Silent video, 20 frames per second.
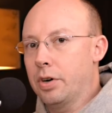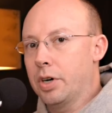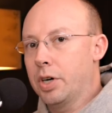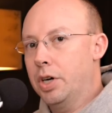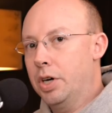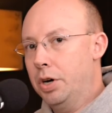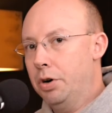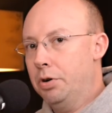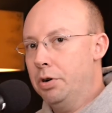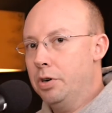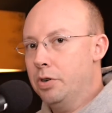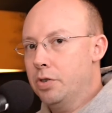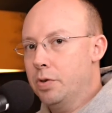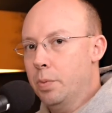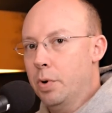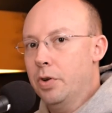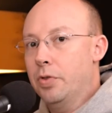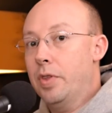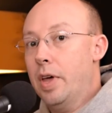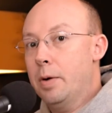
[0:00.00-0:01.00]
curious
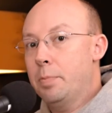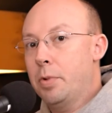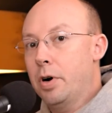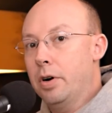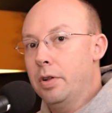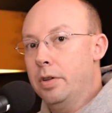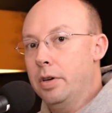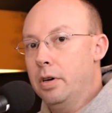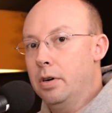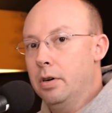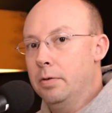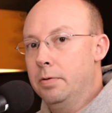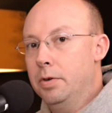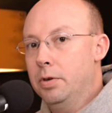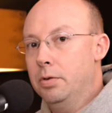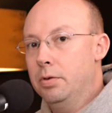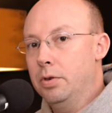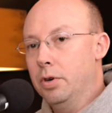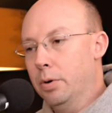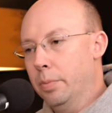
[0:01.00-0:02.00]
about that part of the
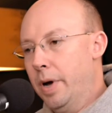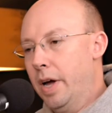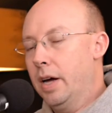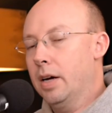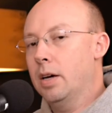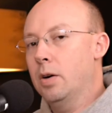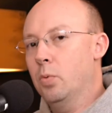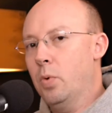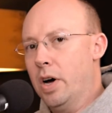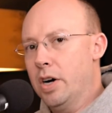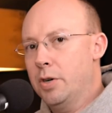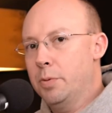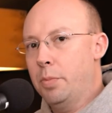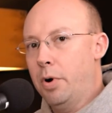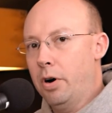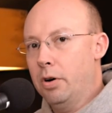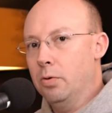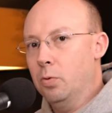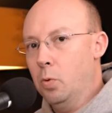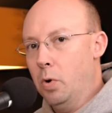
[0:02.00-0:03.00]
interview, go back and watch
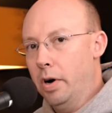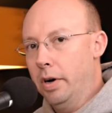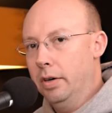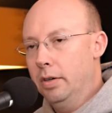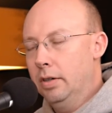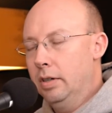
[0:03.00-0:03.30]
part 1.